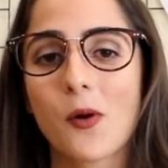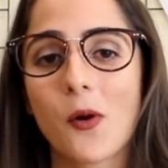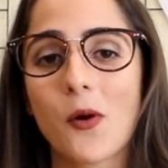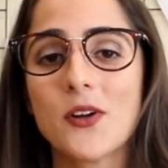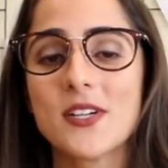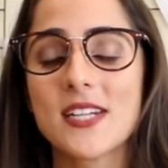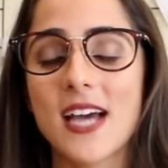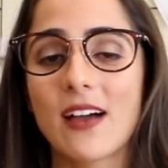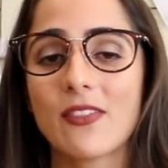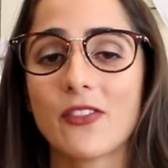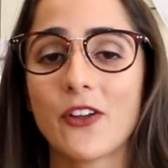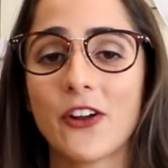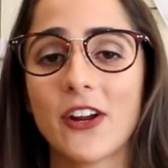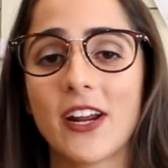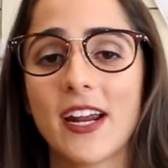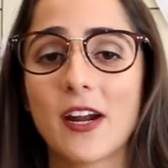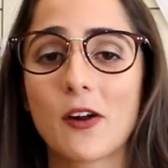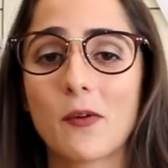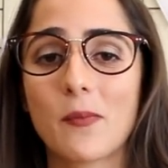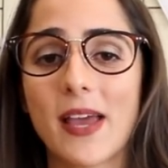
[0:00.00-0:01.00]
go download
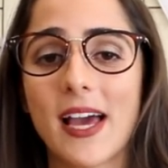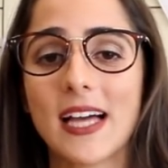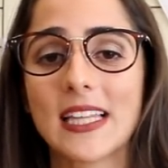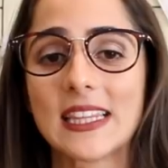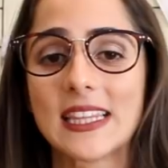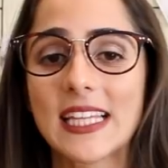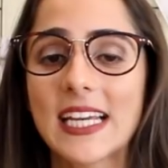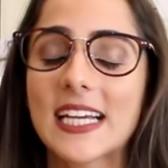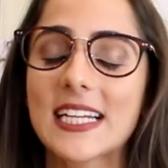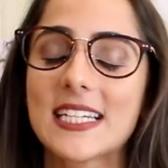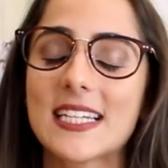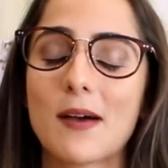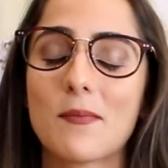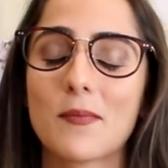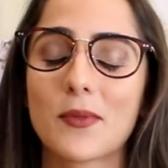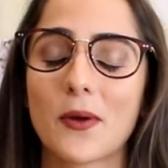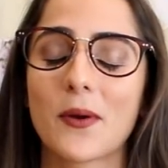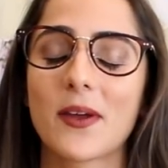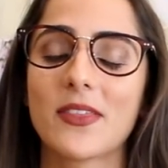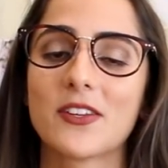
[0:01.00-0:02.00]
it, it'll be a link
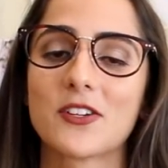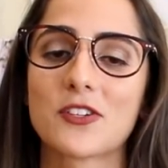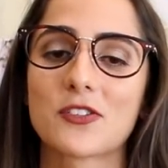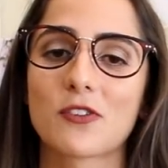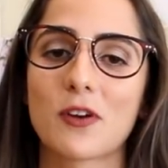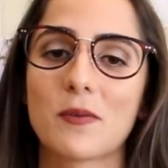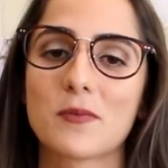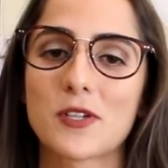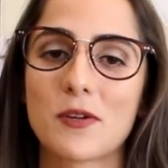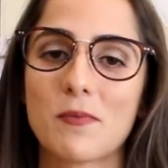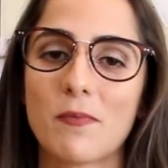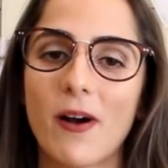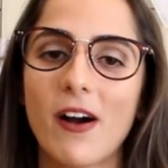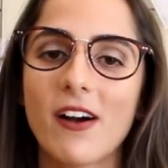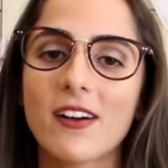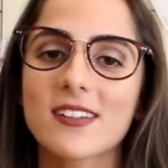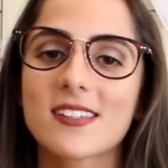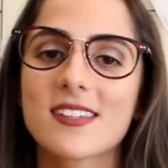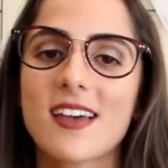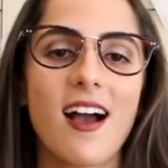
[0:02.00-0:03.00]
down below in the description
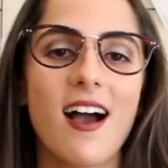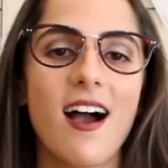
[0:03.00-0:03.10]
box.